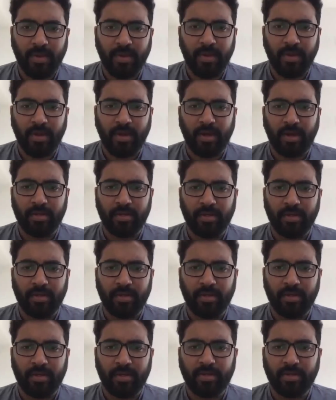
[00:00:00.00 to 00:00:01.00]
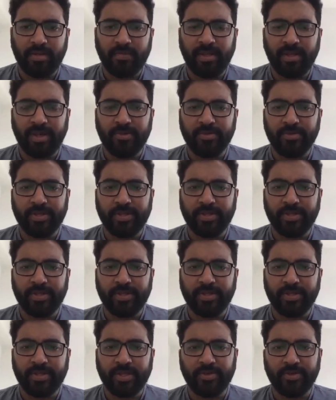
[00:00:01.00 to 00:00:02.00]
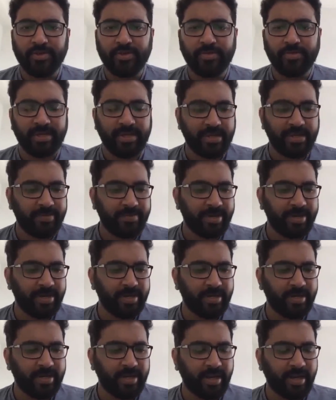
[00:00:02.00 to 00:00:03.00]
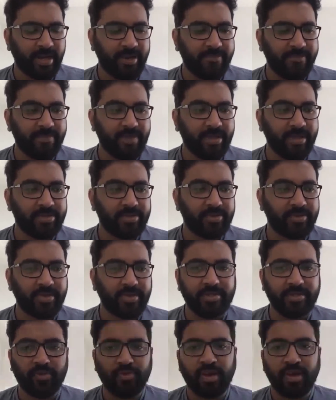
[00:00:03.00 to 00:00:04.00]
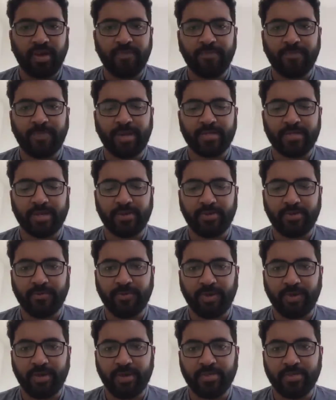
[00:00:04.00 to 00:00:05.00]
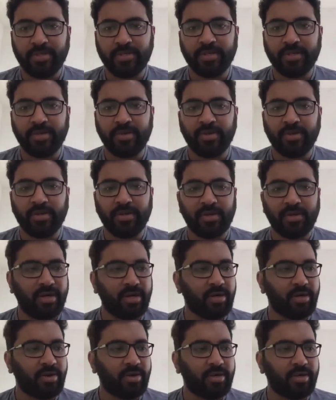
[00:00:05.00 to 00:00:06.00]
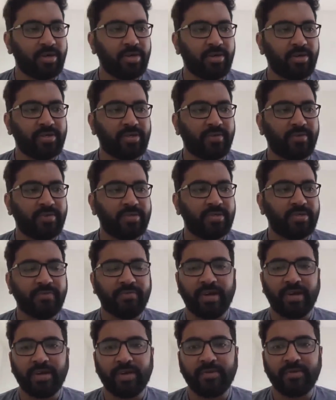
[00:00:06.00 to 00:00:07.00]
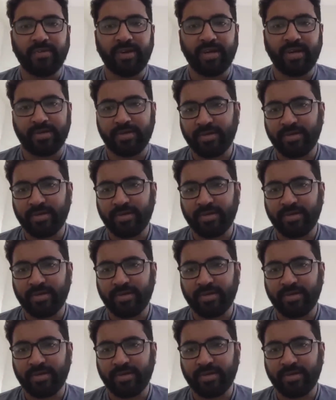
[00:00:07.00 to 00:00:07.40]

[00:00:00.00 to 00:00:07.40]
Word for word: Um, Nirmal, I don't think you should be intimidated. I have met students who have passed out of college and got uh, gotten into service in one year flat.